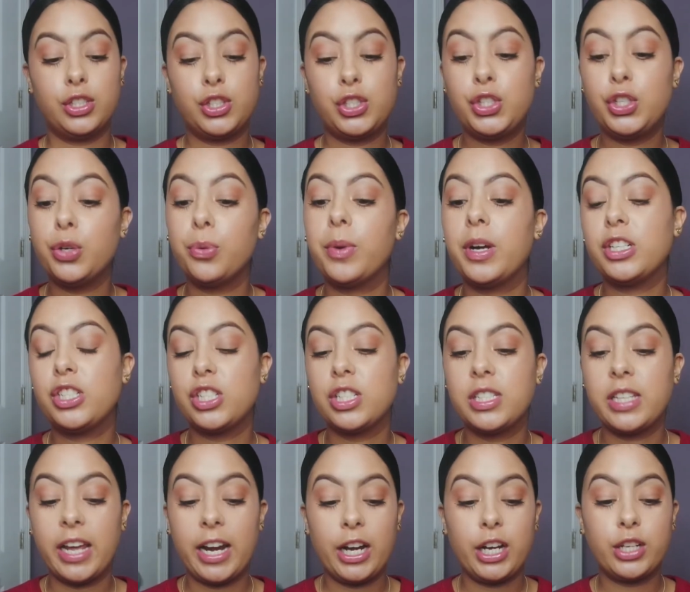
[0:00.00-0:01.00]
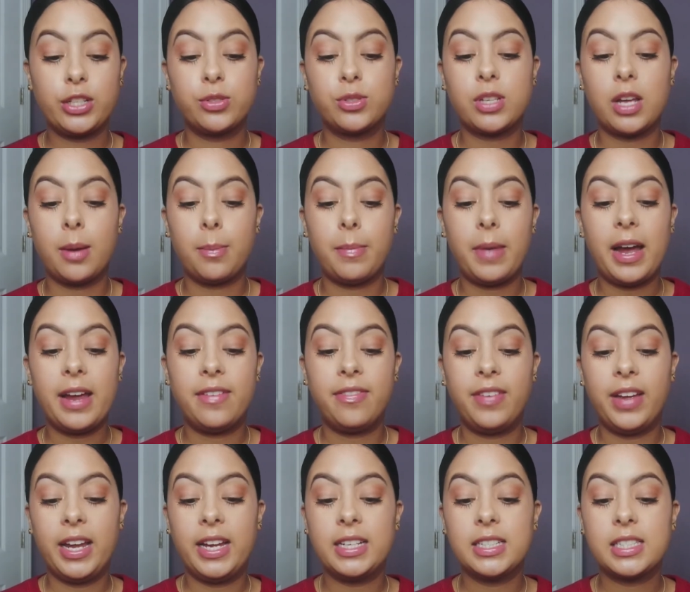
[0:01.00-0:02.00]
two brushes that I use on my
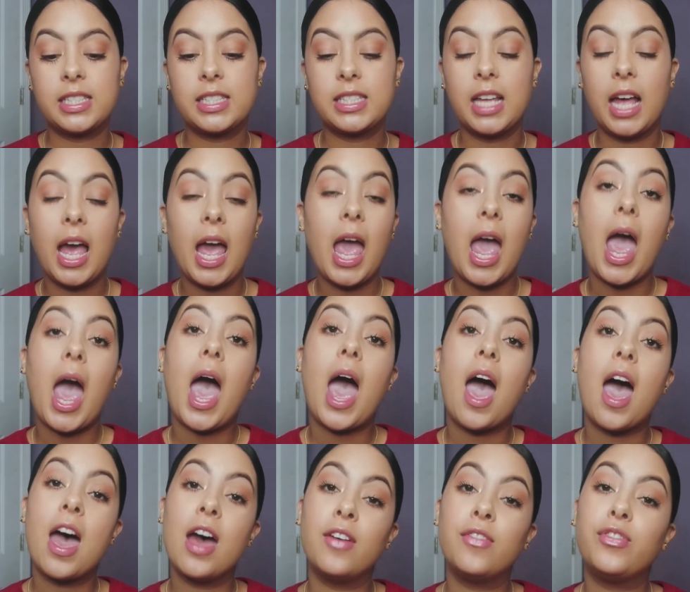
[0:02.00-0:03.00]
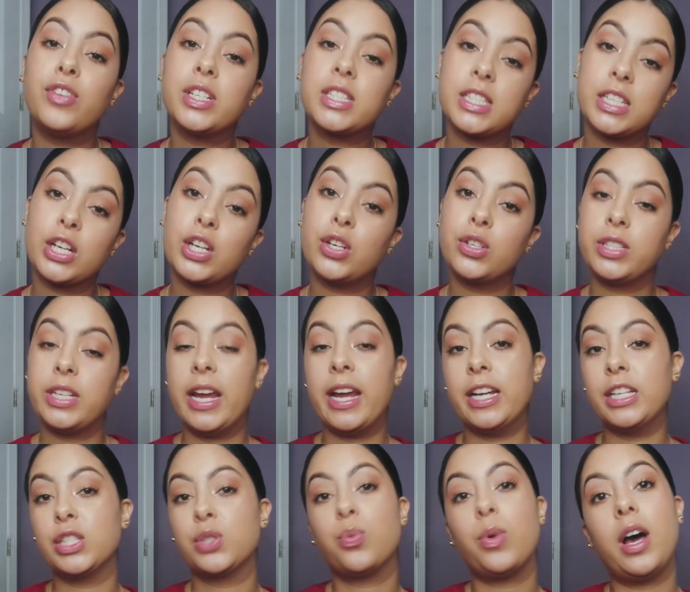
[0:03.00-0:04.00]
face every single day
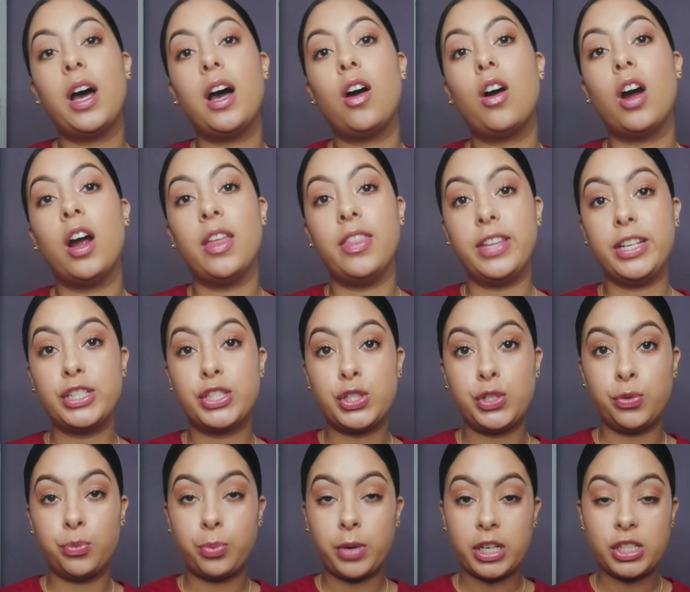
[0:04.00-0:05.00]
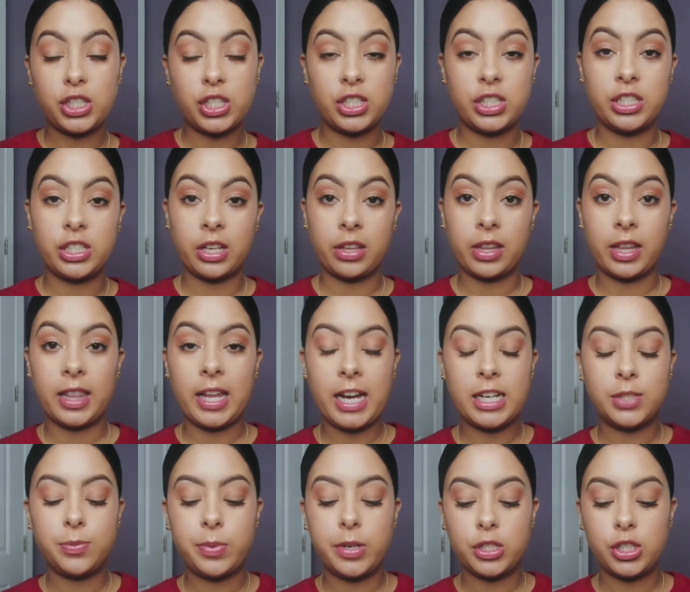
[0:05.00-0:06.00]
as well are these two brushes. These are the
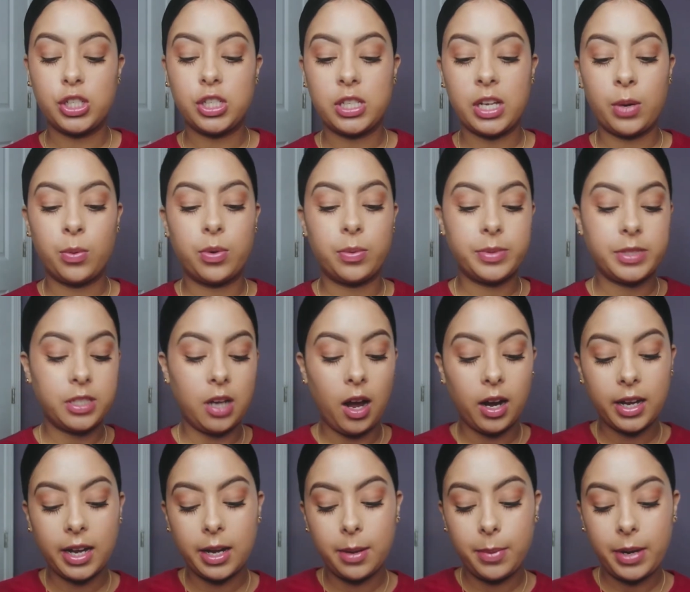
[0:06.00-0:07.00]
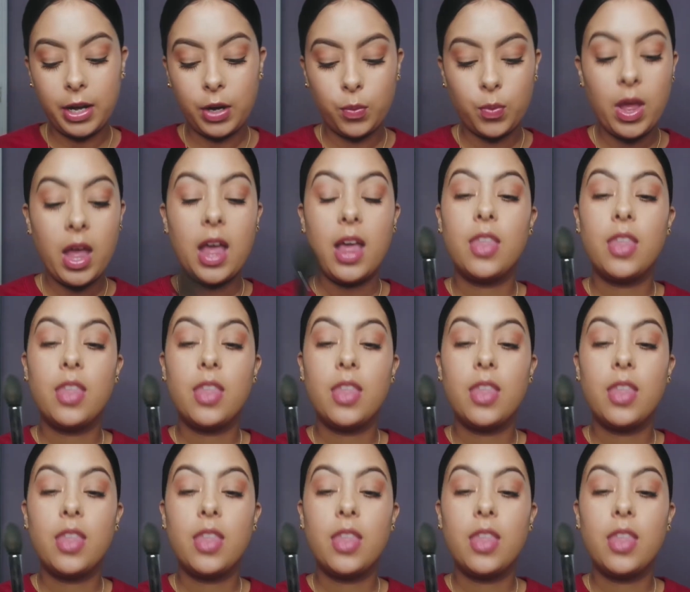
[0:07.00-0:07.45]
lash brushes I will be talking about.